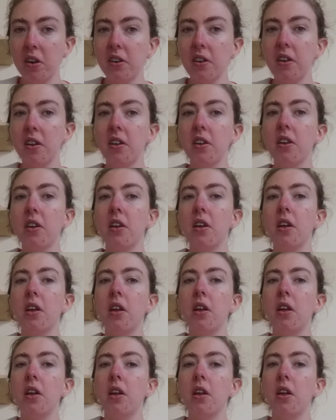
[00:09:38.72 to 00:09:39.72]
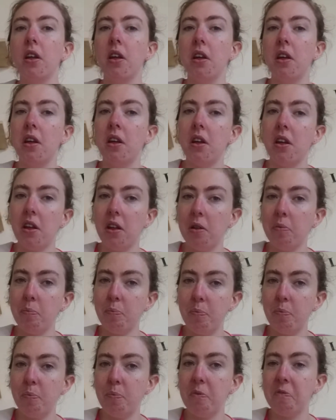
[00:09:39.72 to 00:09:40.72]
before breakfast, as otherwise
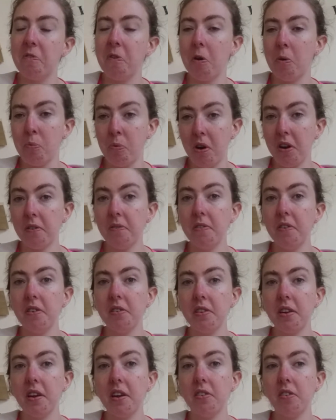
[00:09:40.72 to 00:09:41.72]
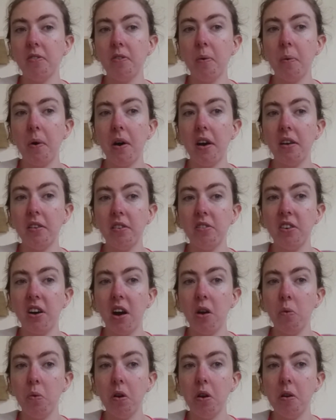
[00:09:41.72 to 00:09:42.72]
the child would be cursed with
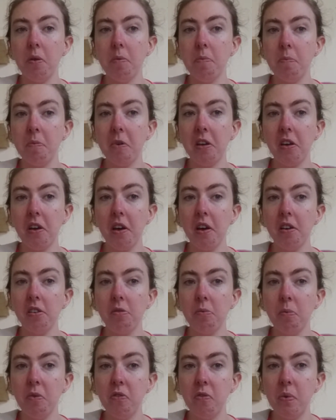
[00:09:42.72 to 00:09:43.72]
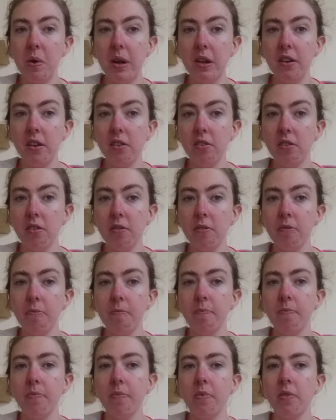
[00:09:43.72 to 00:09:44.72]
weakness, and an enemy
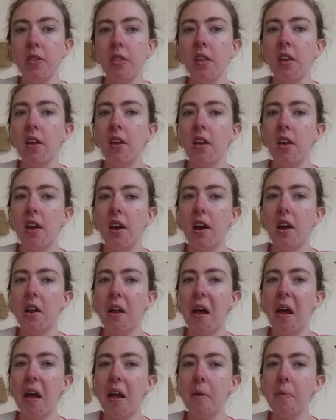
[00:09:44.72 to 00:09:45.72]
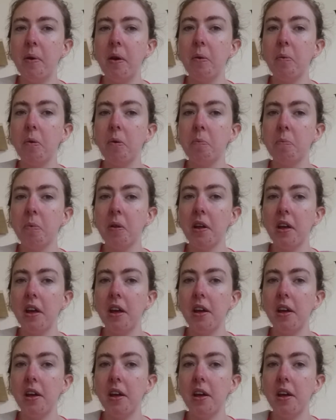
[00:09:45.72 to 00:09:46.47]
would plague him or her easily.